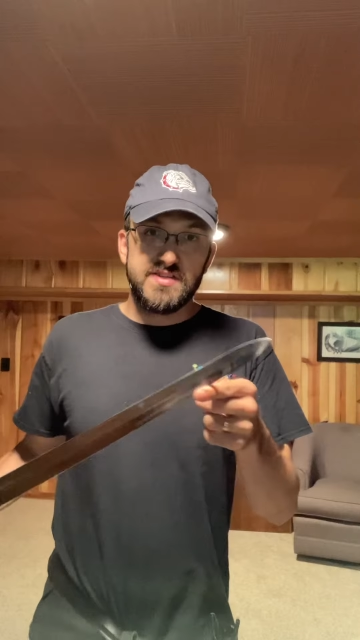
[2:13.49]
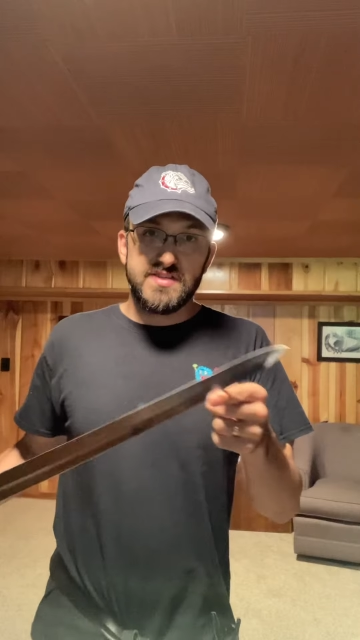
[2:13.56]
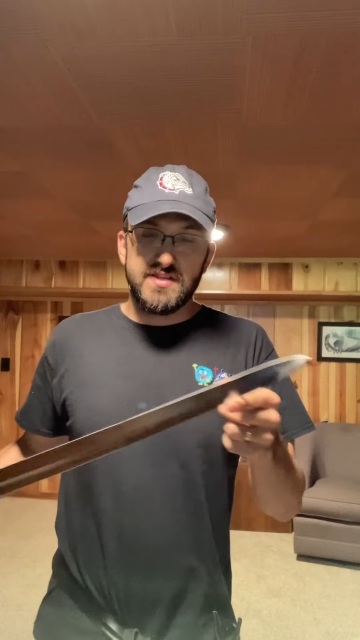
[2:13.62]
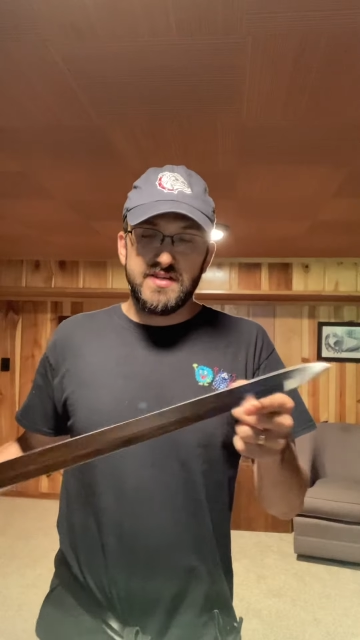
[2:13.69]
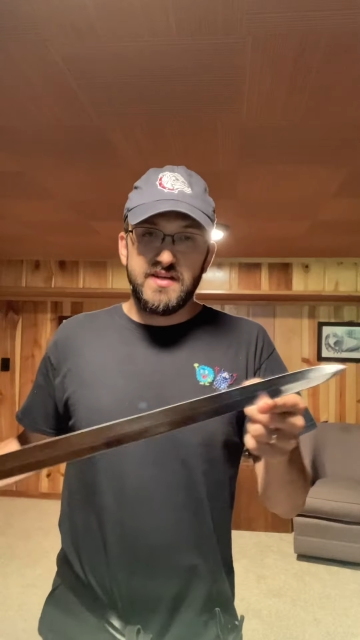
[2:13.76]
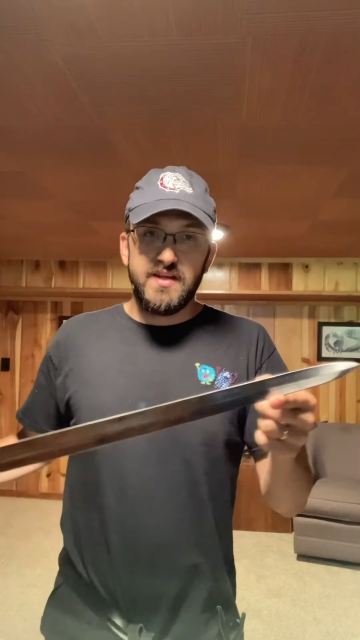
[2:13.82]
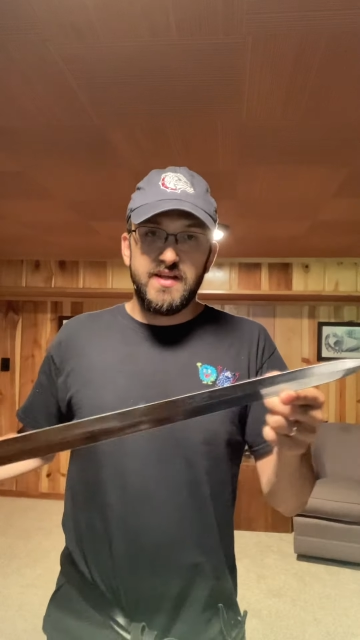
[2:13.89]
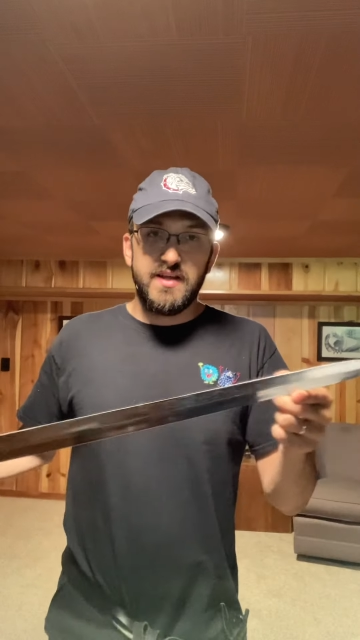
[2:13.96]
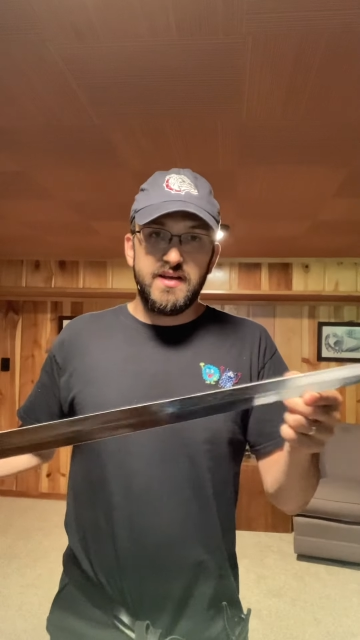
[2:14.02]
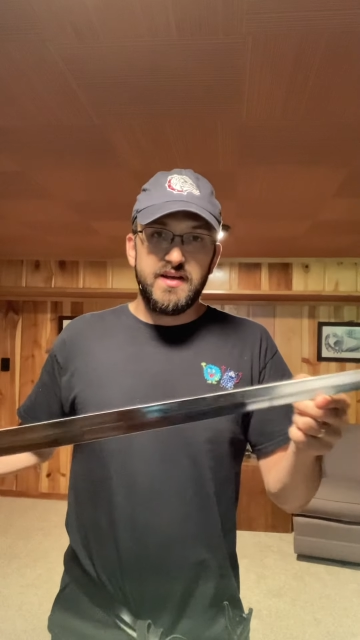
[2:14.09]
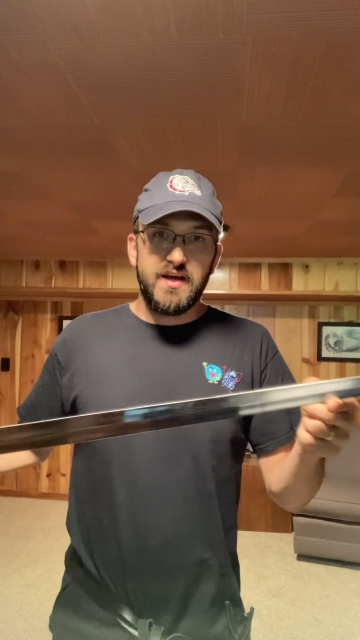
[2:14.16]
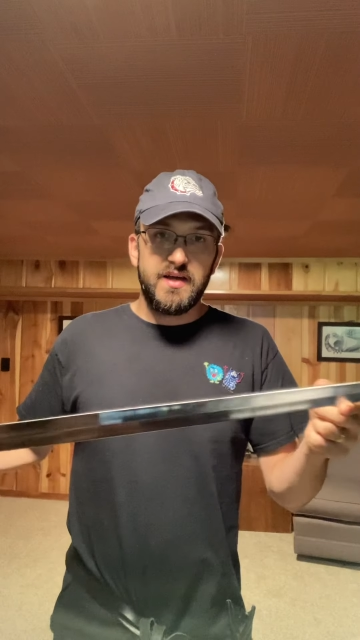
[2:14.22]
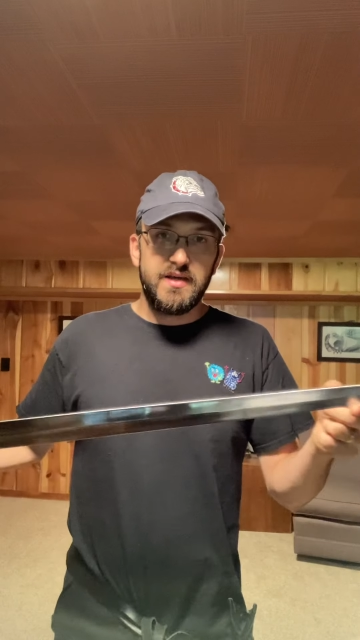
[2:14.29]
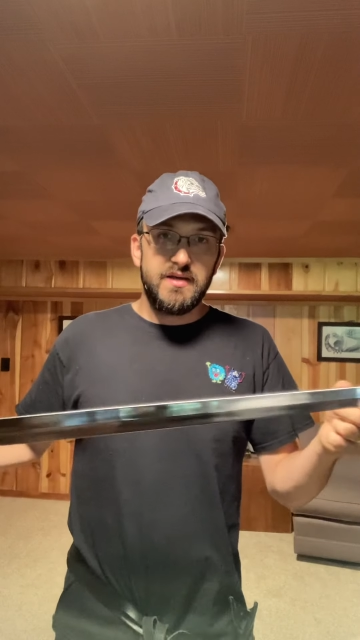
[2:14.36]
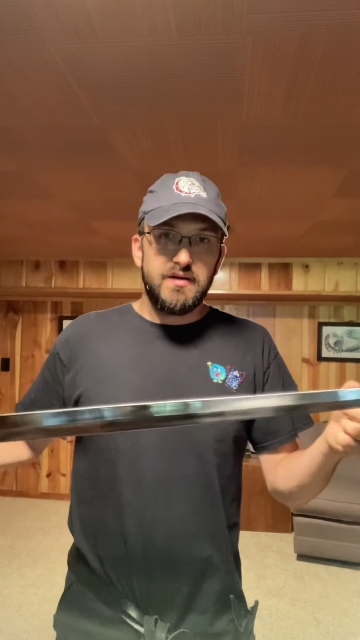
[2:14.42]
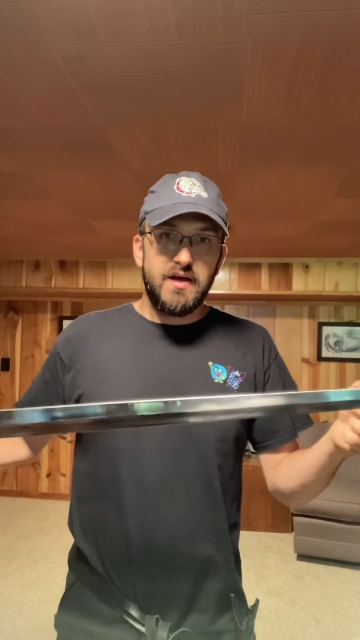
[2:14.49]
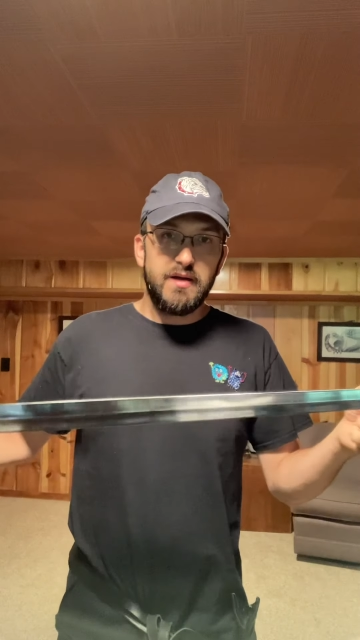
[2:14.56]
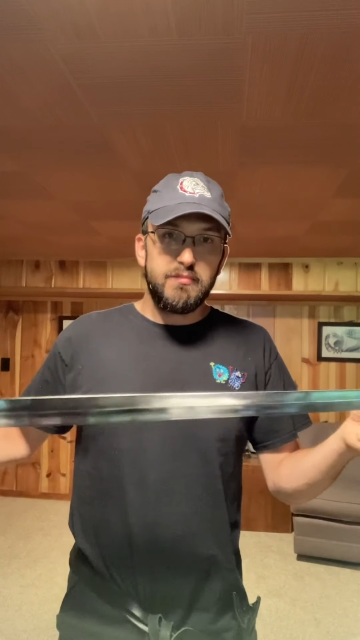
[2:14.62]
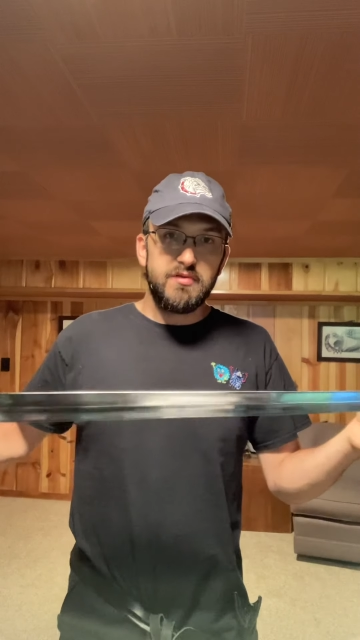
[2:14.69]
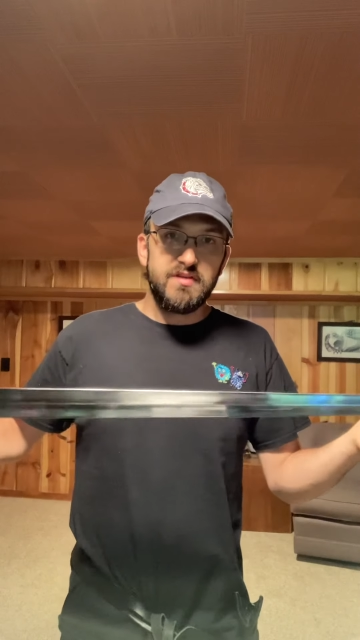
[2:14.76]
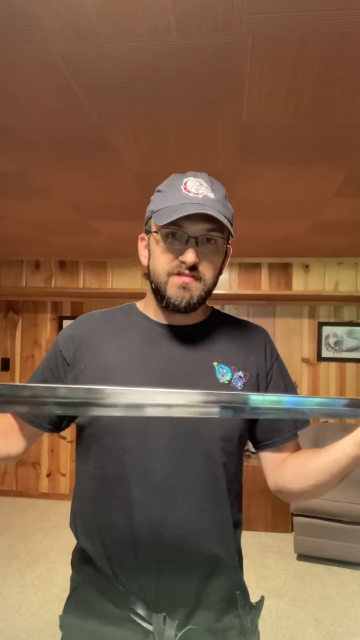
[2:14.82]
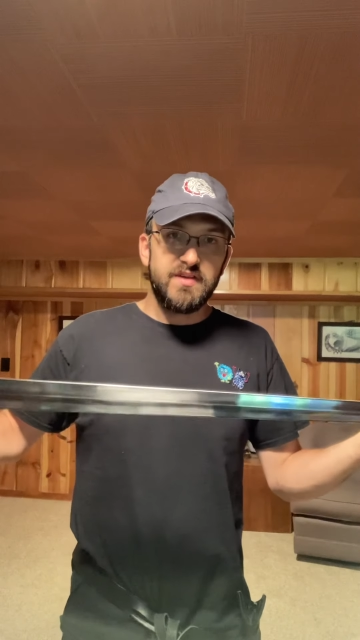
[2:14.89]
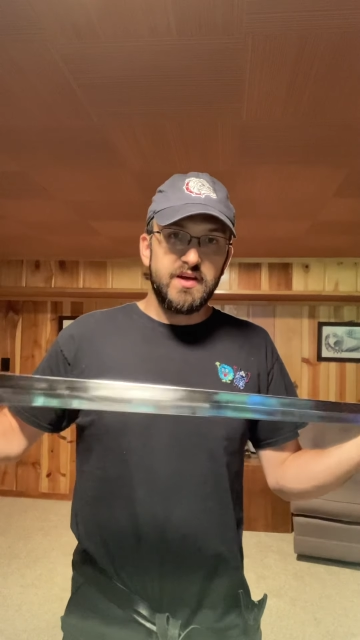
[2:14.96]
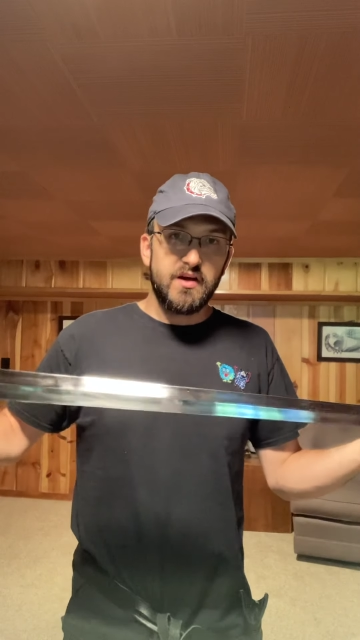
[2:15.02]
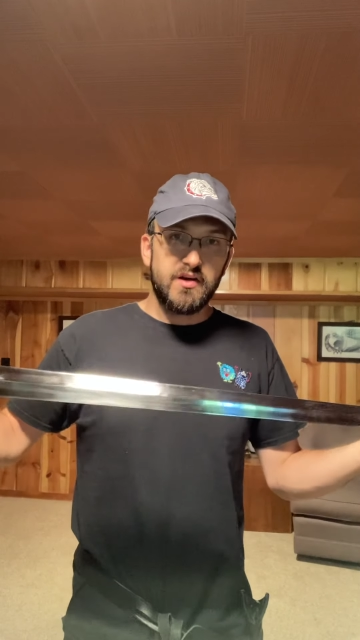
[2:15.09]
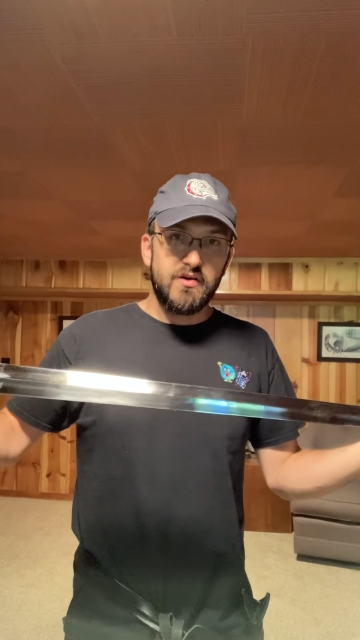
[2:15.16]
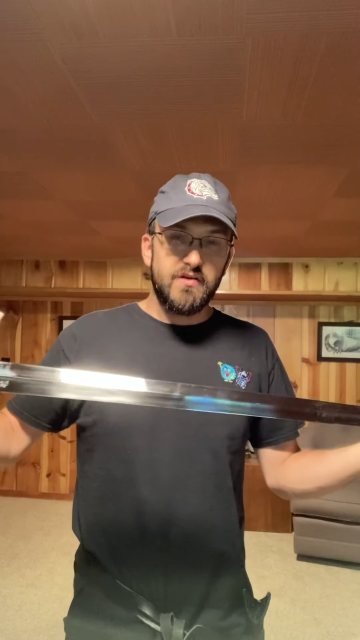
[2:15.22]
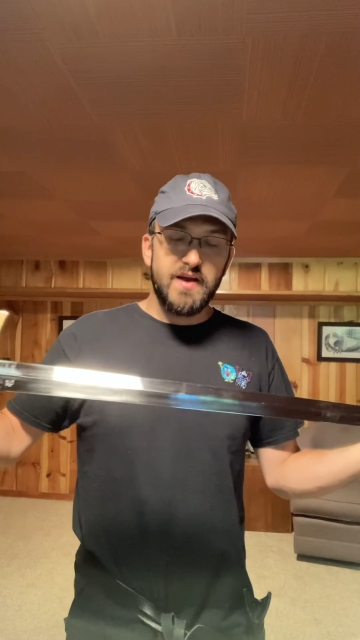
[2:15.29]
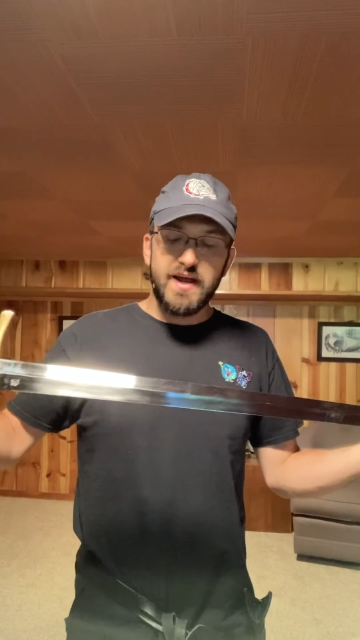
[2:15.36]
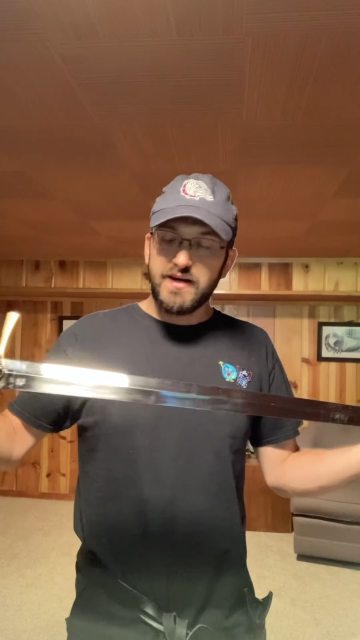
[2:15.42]
and I believe they are
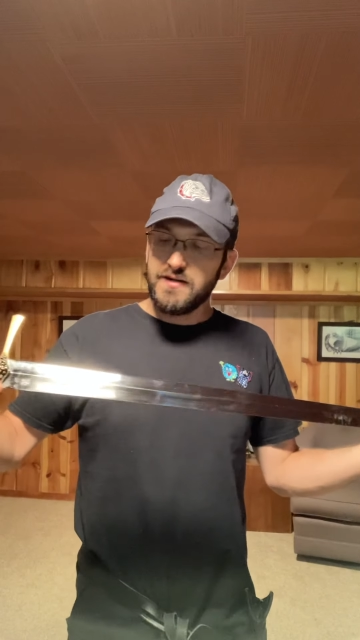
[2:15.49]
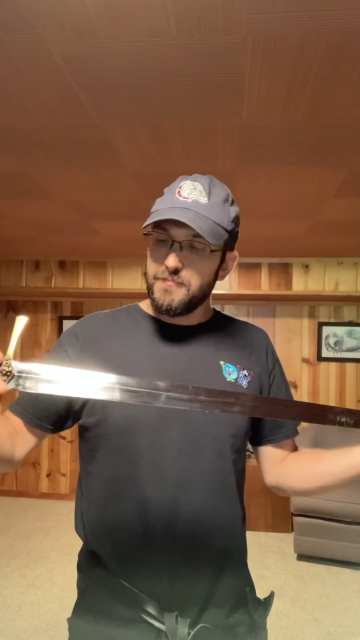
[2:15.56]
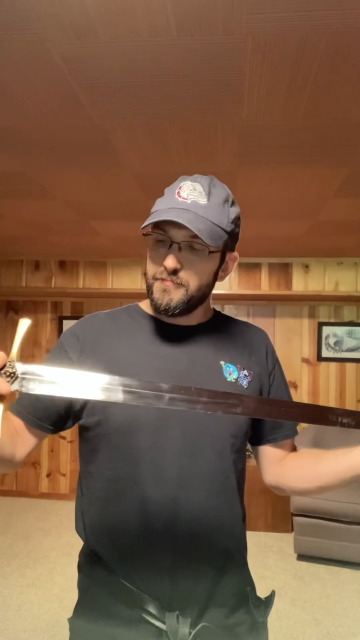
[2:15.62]
correct.